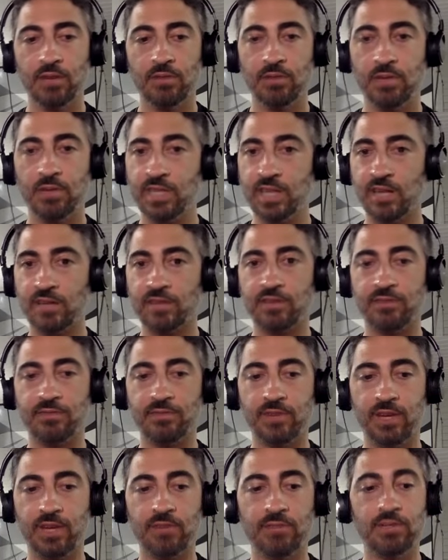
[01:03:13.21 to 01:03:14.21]
reach out to a
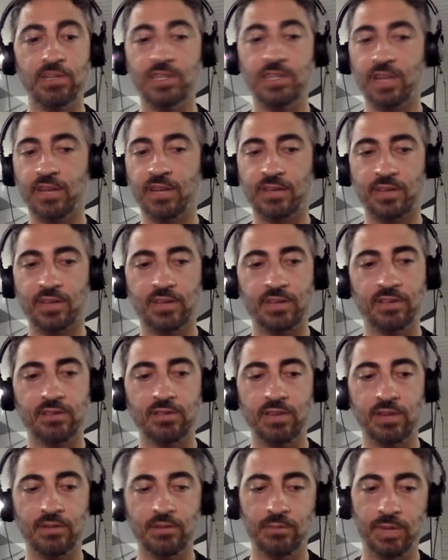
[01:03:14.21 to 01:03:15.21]
friend, reach out to us,
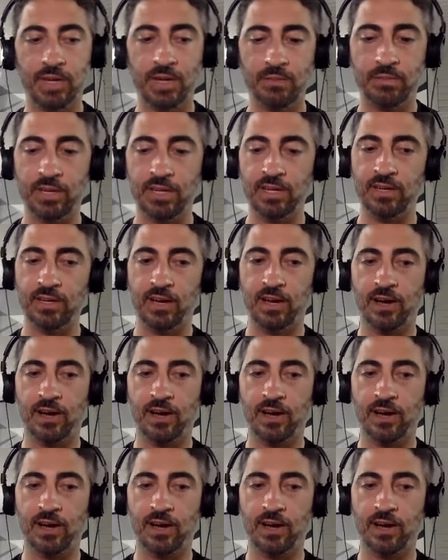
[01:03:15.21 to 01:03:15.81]
whoever it may be.